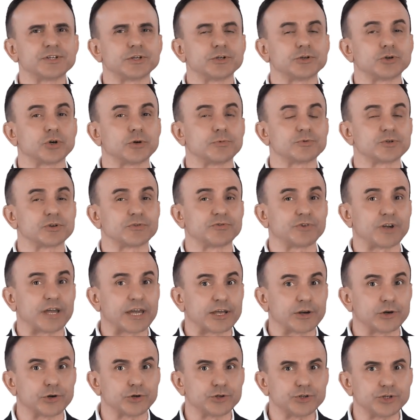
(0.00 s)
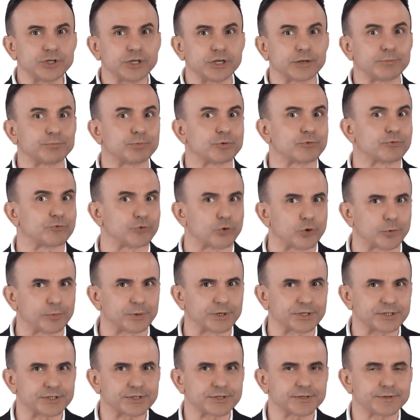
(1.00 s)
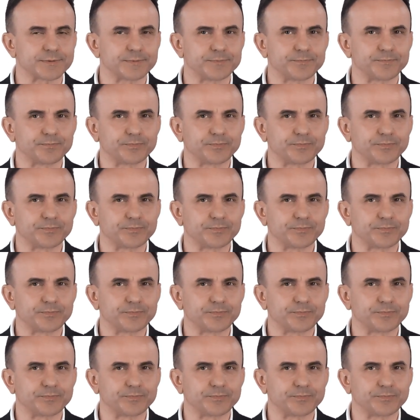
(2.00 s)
in terms of energy and performance.